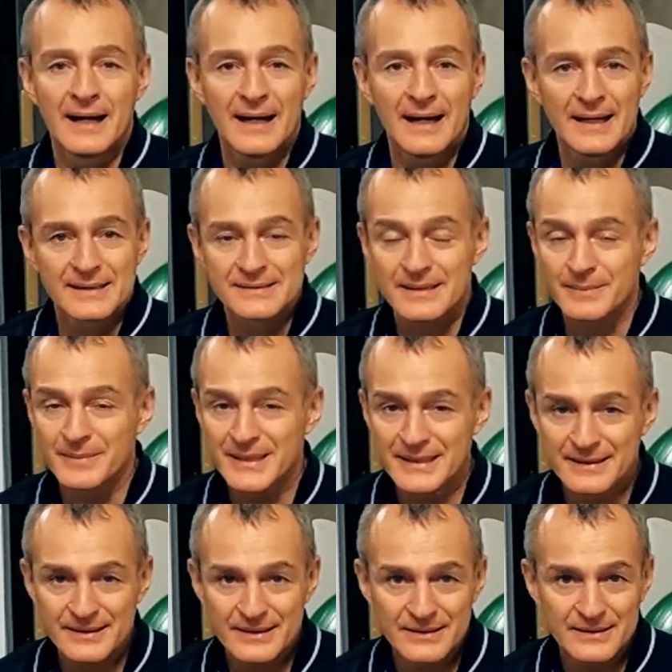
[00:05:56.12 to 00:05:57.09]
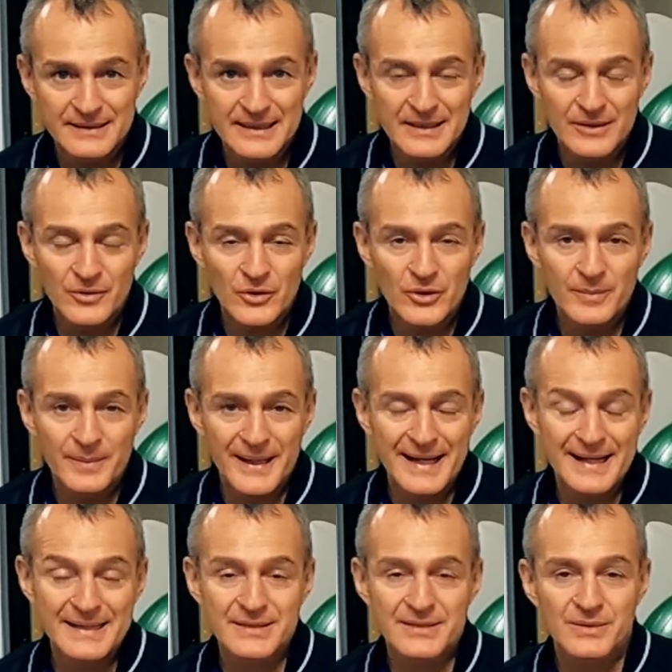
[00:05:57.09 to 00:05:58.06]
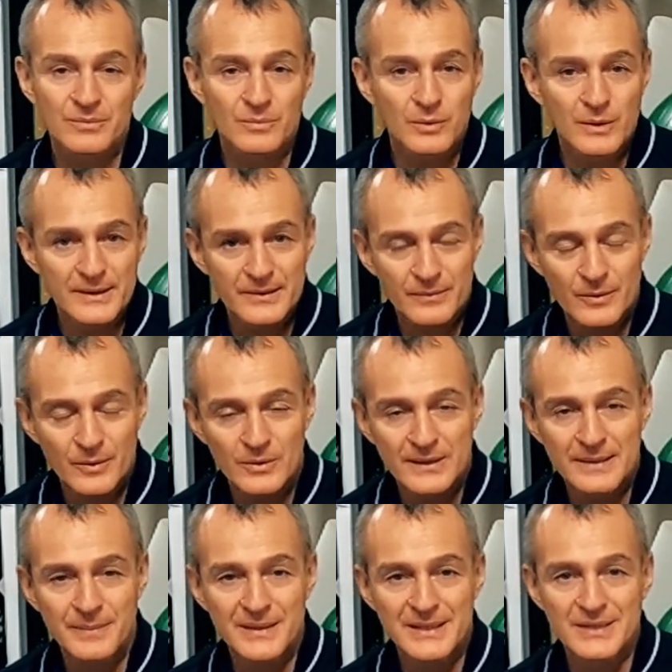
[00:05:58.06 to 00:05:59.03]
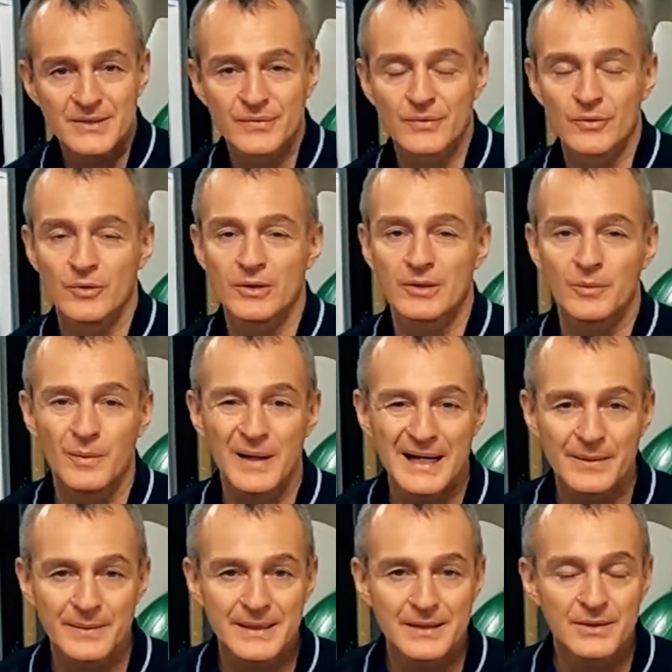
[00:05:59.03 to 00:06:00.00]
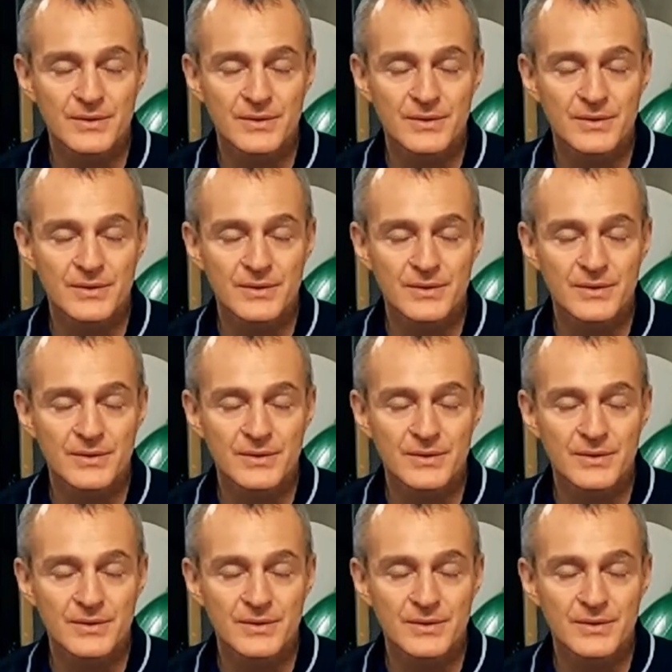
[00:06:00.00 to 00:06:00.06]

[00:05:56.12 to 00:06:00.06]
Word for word: uh, somebody in the knee group asked what the rolling pin's for, why we